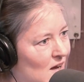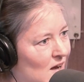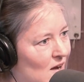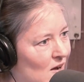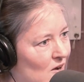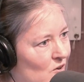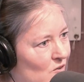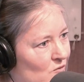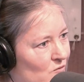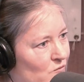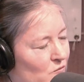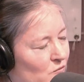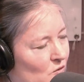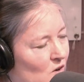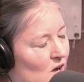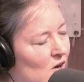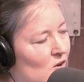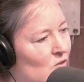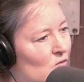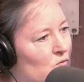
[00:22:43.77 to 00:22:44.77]
of
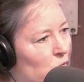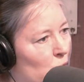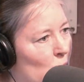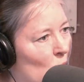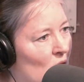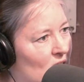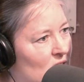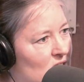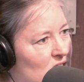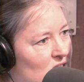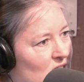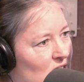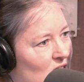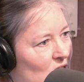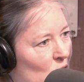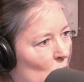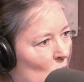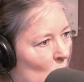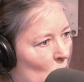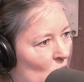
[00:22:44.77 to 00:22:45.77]
what
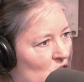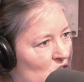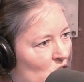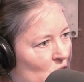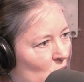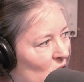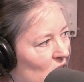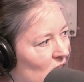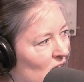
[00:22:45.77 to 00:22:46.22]
we're doing.